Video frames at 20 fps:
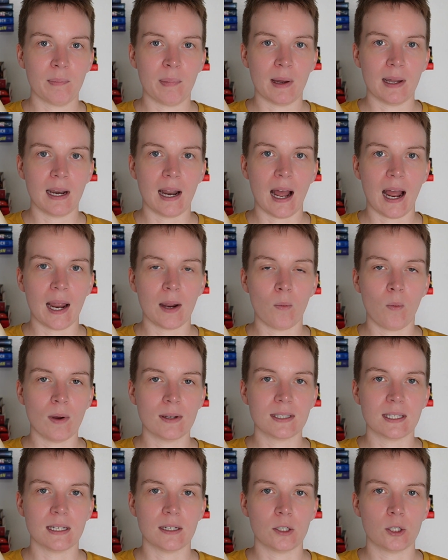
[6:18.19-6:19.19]
but I
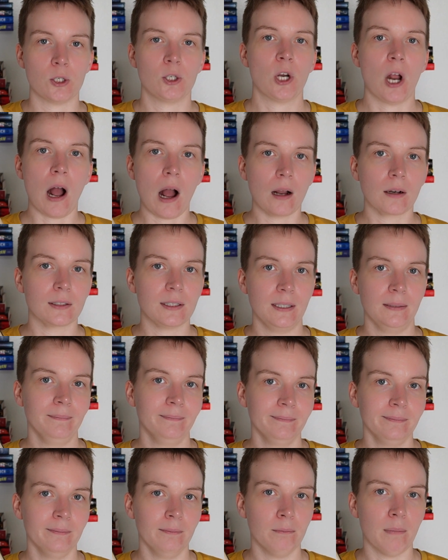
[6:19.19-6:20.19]
wasn't shocked
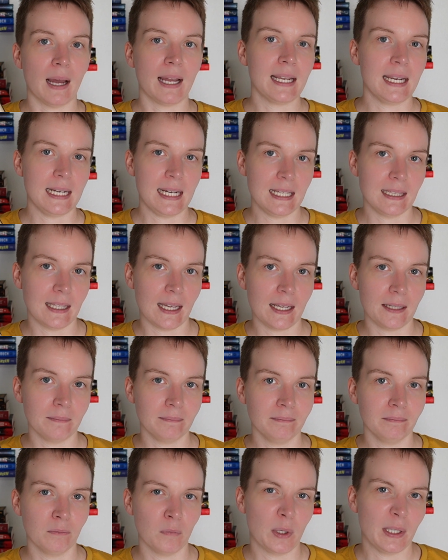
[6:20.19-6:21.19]
by anything,
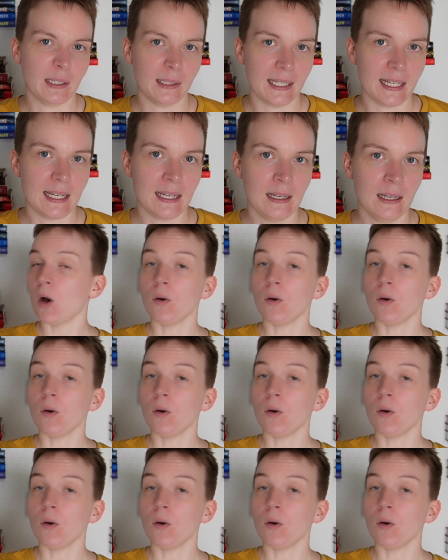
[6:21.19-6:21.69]
really.